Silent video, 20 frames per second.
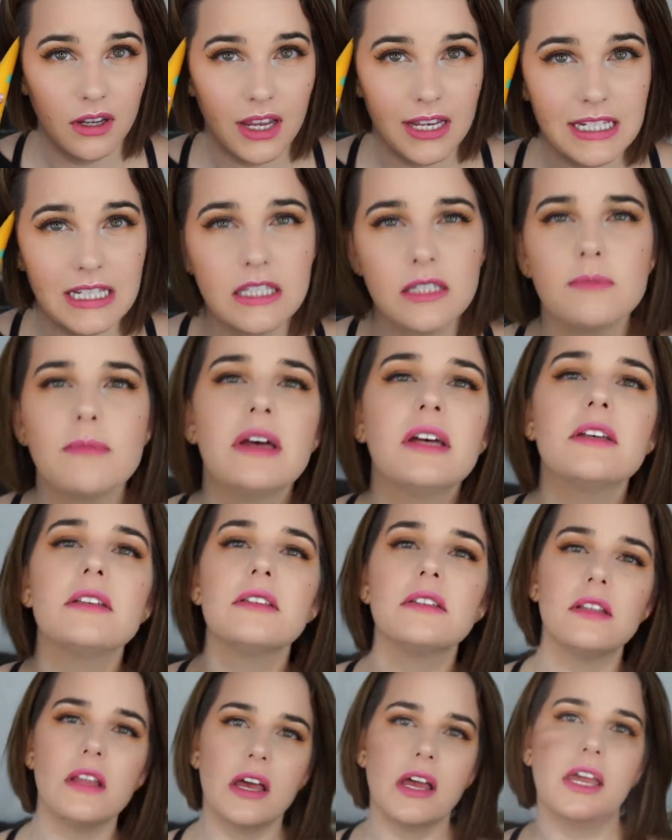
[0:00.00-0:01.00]
It
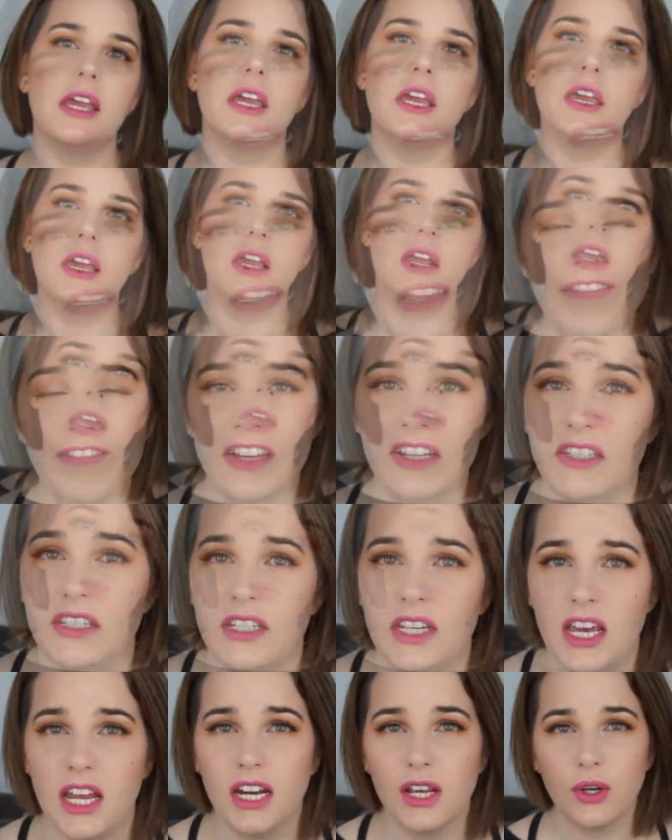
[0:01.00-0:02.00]
smells like a fancy
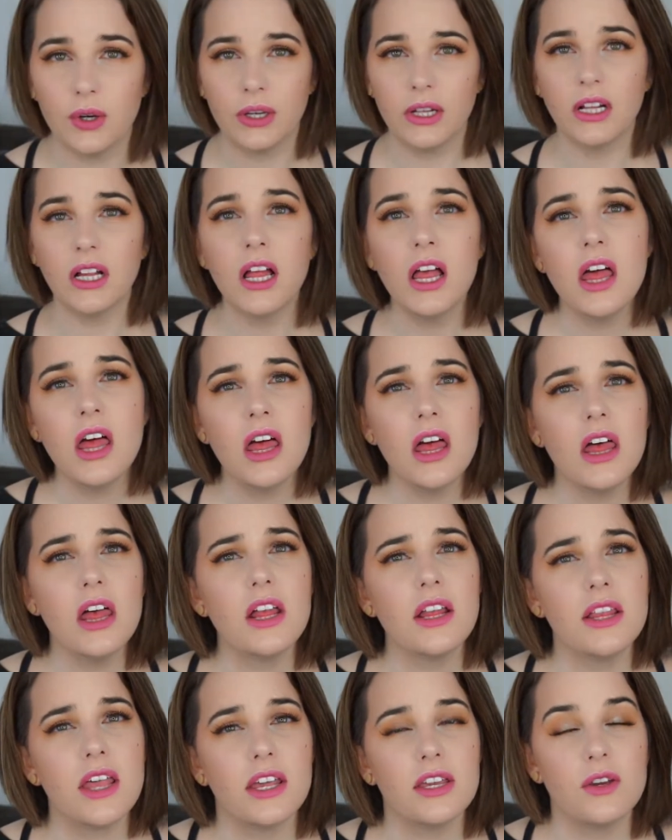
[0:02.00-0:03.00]
tanning oil
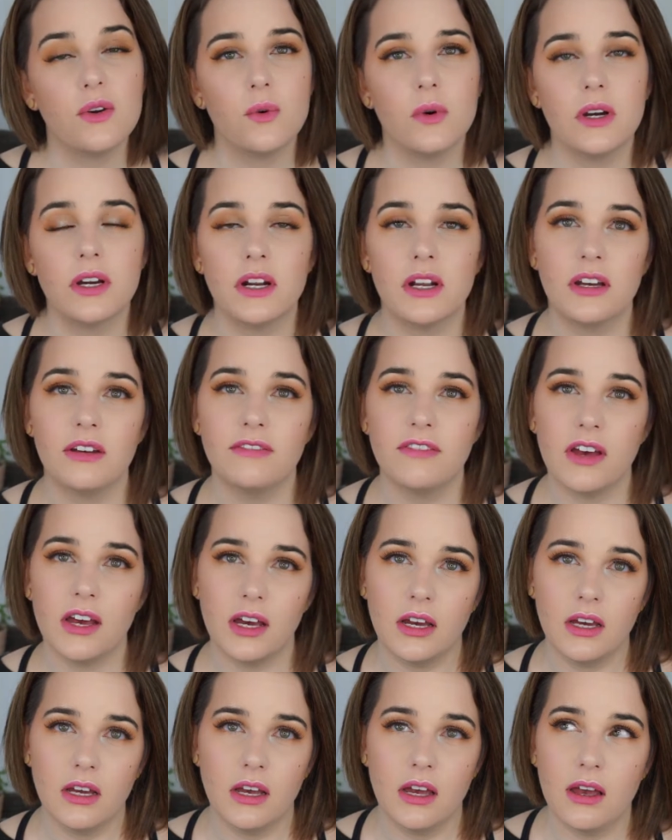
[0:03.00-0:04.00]
that you would have
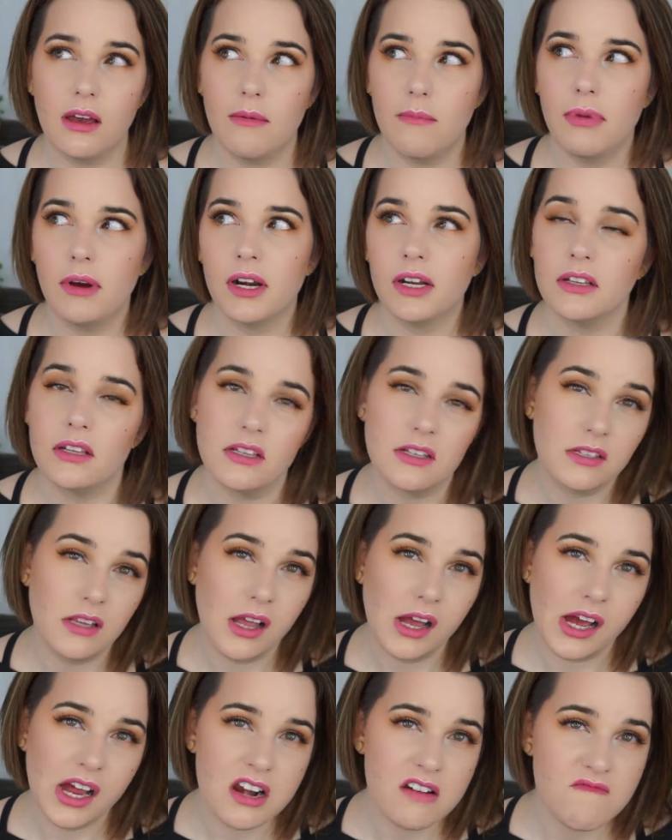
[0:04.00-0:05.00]
uh, bought at the
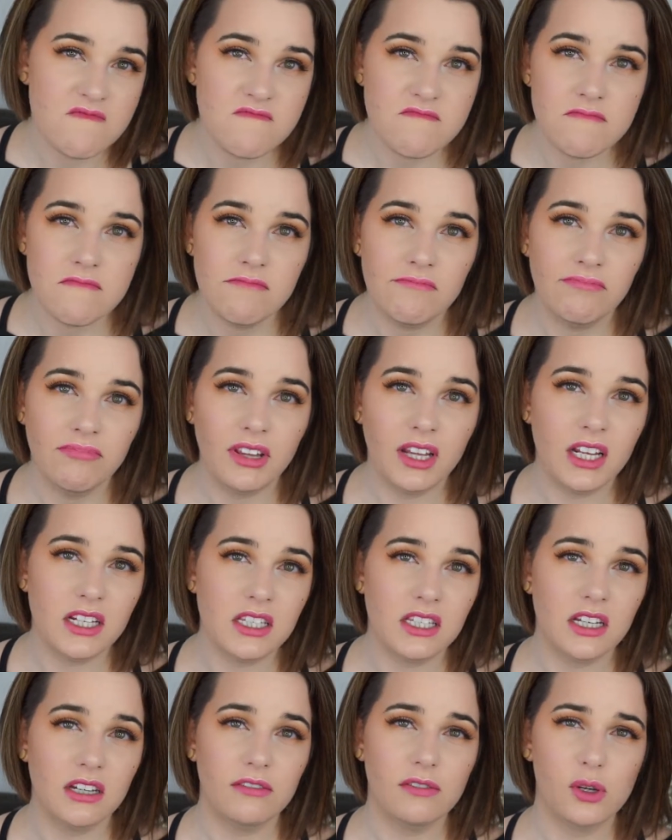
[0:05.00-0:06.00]
salon,
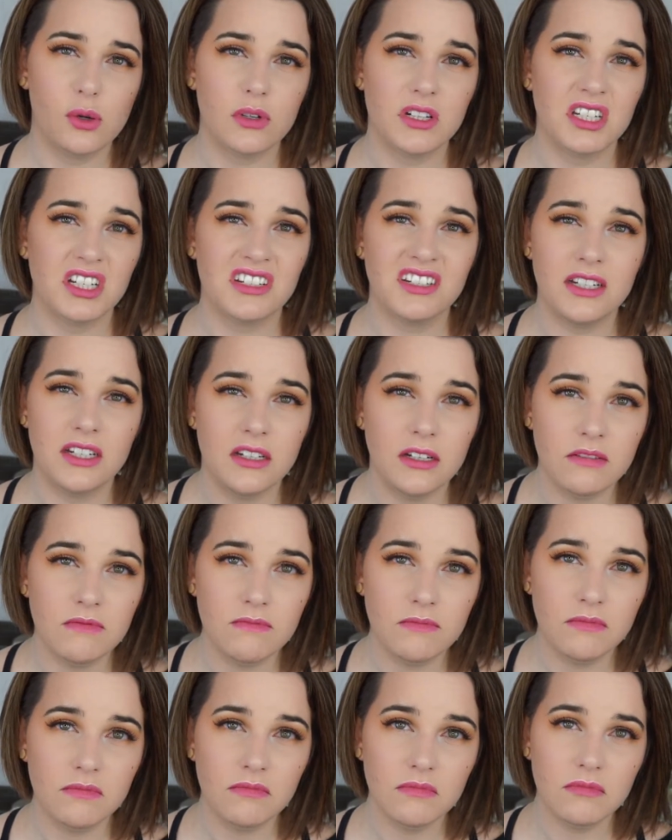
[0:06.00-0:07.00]
let's say if you were 16
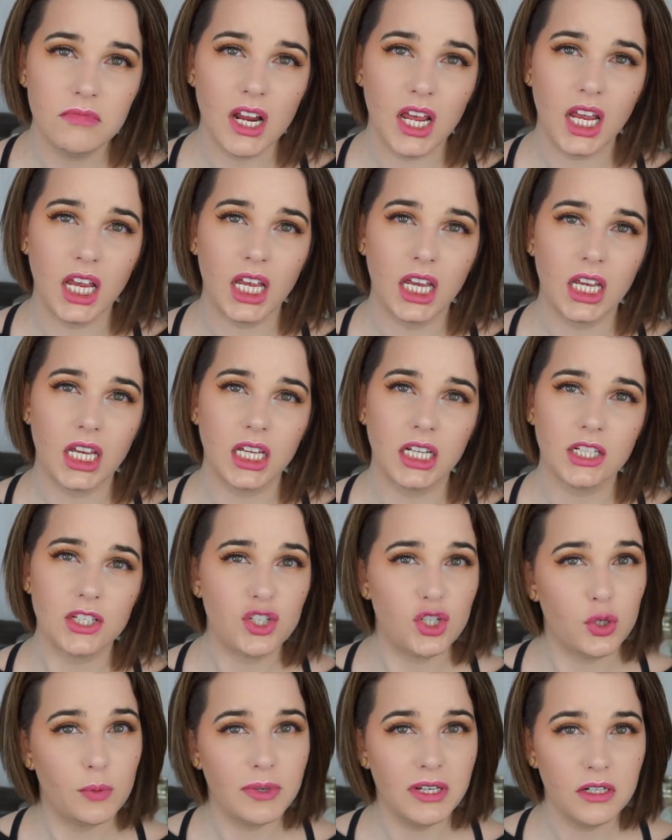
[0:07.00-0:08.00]
and
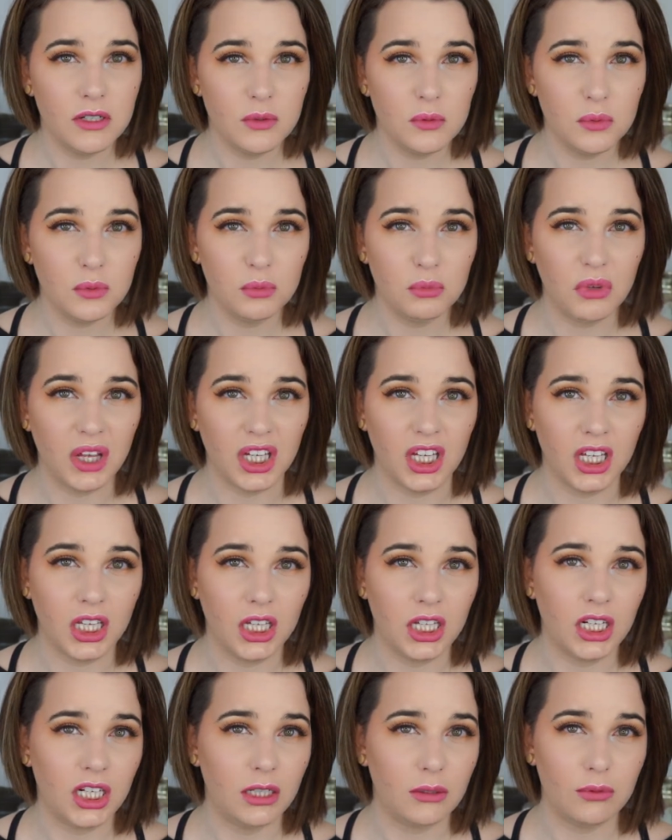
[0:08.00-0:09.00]
stupid
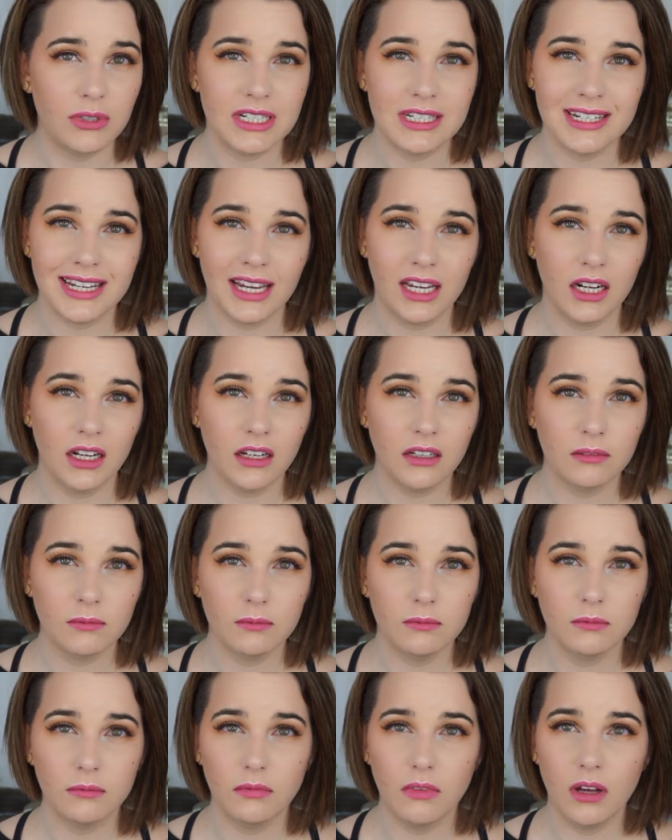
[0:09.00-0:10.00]
and went tanning
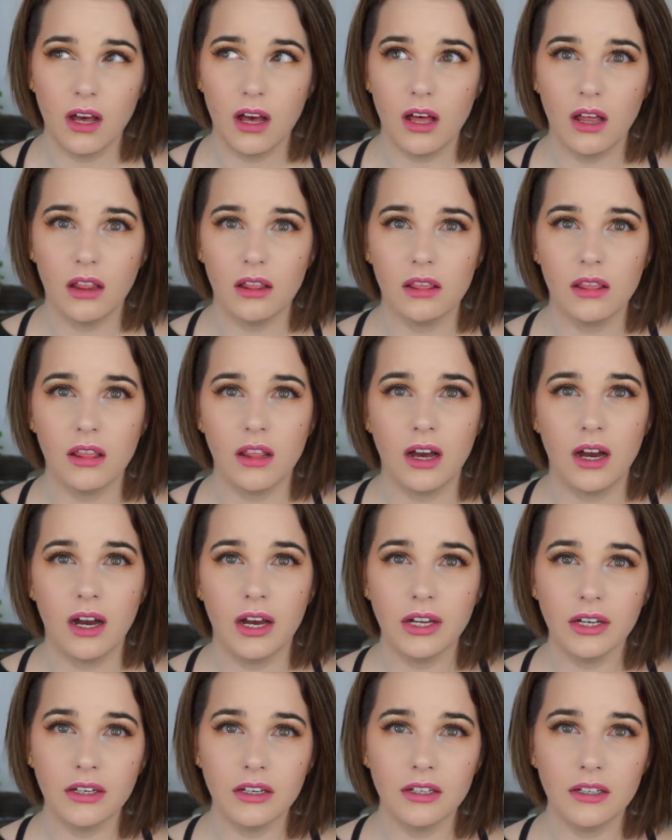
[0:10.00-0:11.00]
a
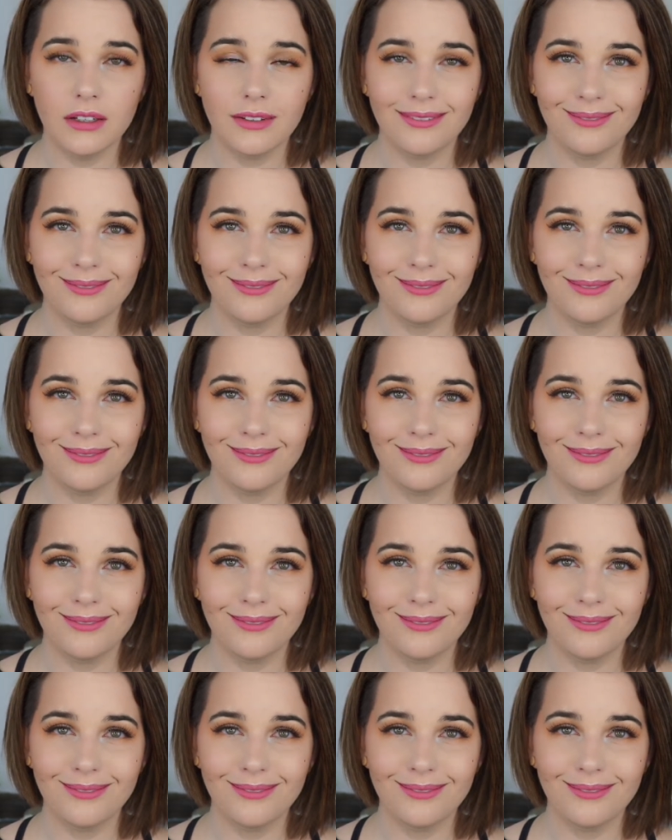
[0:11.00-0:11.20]
lot.